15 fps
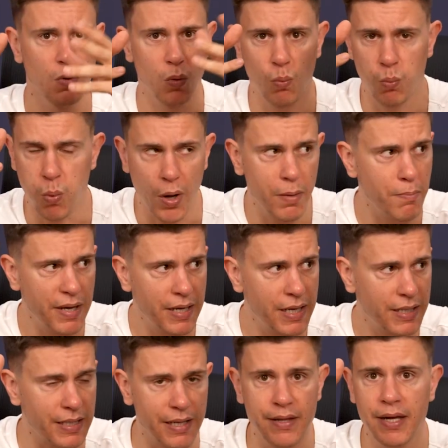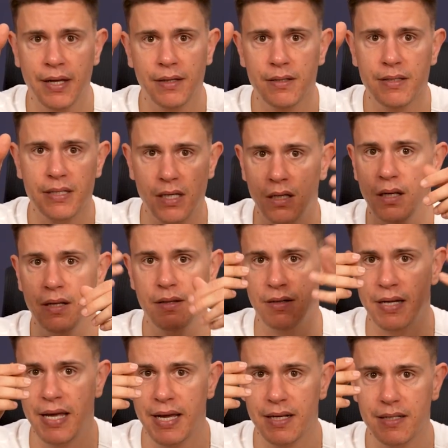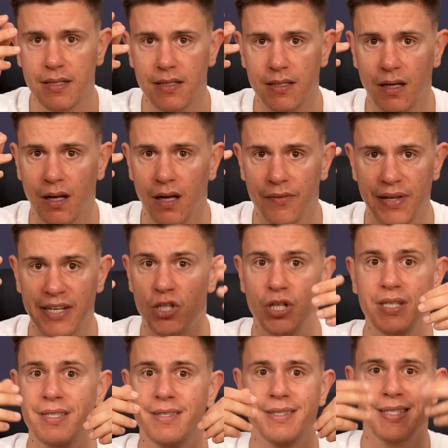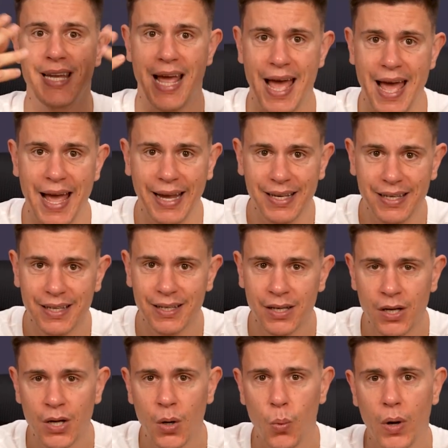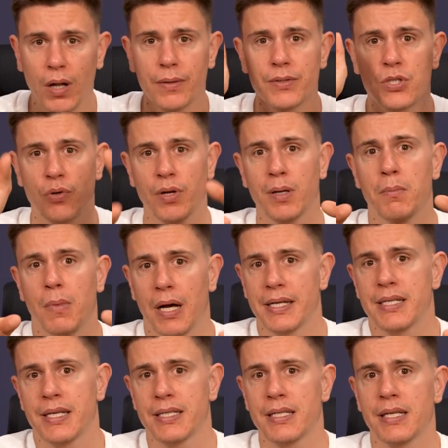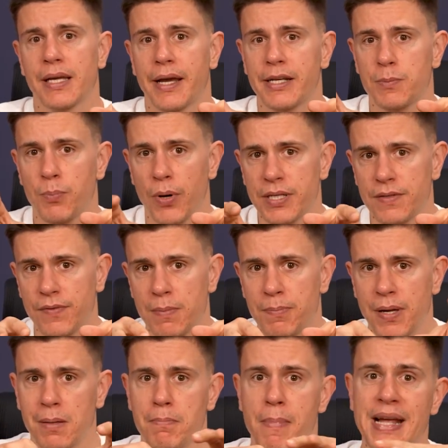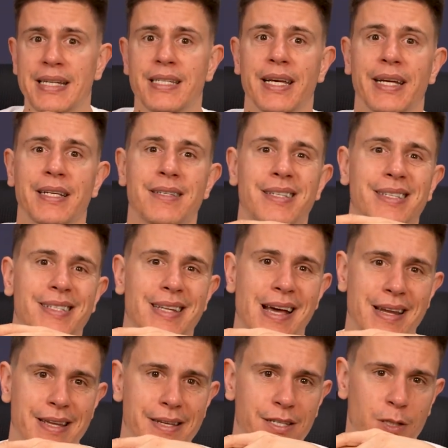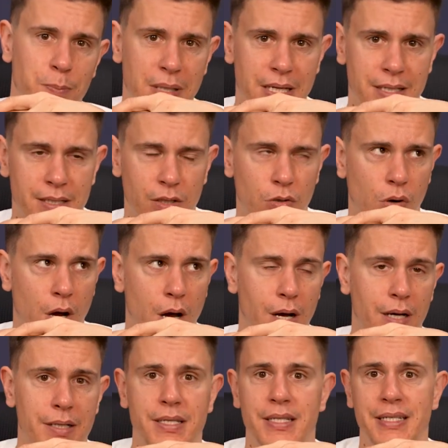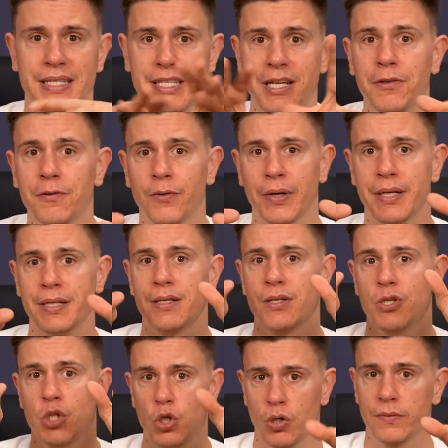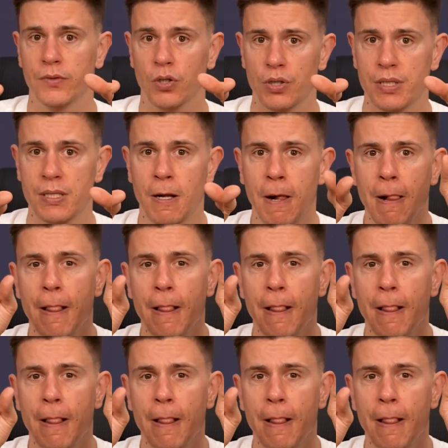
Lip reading: 1 minute and then suddenly the next they just tank? Well, during my testing, ExpressVPN maintained steady speeds across different servers.